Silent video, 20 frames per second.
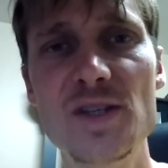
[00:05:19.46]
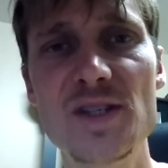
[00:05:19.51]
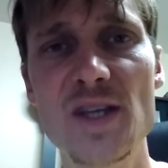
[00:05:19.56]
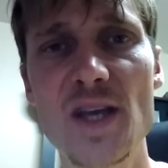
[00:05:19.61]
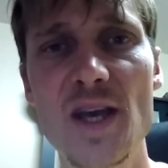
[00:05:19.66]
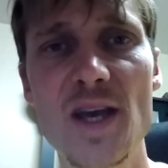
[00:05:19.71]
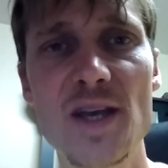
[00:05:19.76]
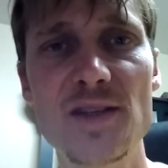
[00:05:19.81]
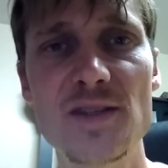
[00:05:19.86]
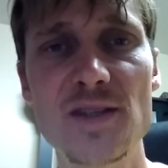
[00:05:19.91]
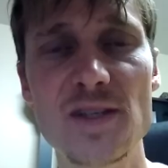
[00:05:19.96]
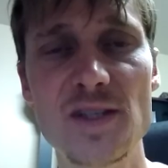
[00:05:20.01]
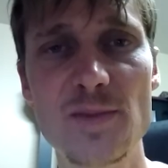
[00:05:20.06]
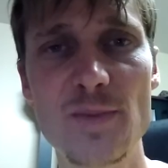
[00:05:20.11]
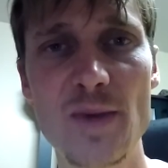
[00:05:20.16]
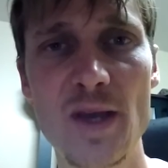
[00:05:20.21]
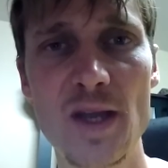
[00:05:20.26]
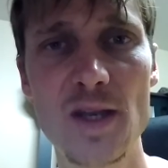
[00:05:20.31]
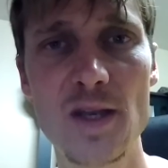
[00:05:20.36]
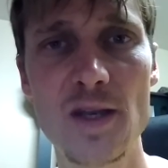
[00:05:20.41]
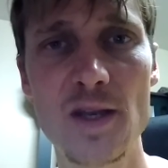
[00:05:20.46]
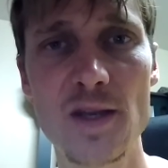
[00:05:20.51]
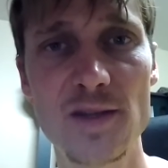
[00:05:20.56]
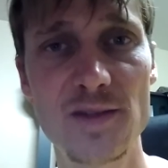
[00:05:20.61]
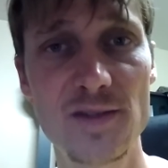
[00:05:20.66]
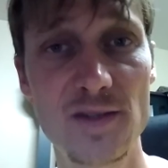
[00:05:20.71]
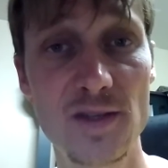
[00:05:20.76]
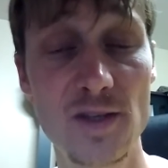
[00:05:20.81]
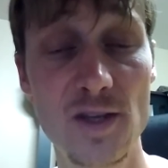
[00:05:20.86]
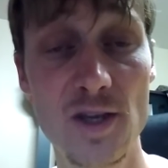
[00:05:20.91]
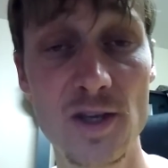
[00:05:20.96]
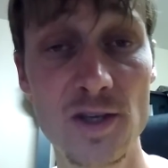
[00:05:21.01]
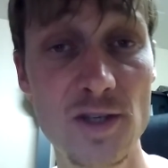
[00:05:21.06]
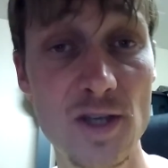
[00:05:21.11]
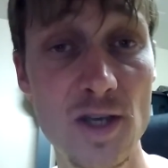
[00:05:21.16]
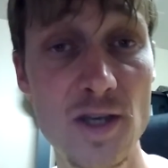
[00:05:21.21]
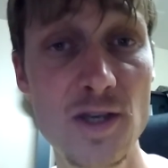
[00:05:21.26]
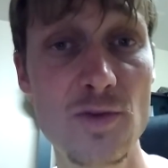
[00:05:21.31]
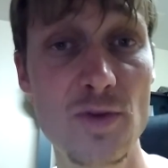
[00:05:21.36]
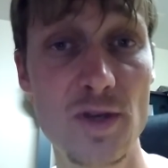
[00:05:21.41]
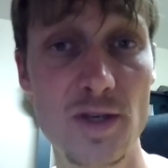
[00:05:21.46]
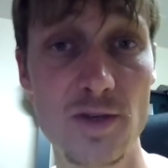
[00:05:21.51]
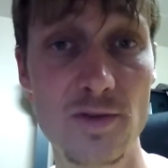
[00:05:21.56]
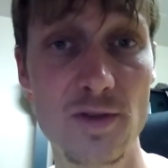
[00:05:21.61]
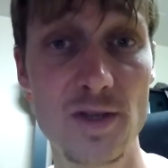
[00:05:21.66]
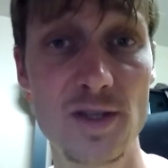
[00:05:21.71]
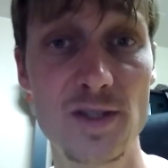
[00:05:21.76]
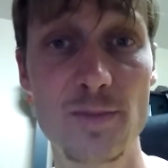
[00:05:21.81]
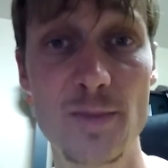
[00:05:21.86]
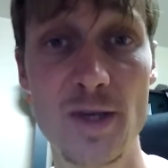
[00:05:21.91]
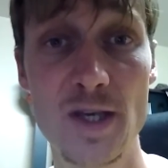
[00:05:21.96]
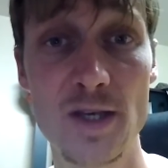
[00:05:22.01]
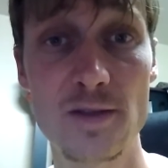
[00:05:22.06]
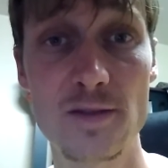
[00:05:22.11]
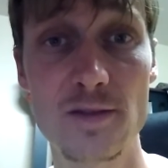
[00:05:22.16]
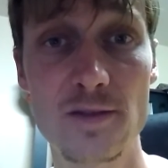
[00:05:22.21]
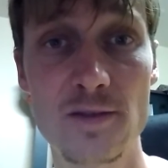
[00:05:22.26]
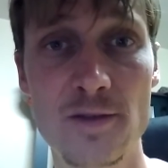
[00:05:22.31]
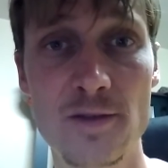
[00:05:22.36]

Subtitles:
has expanded and it's continuing to expand.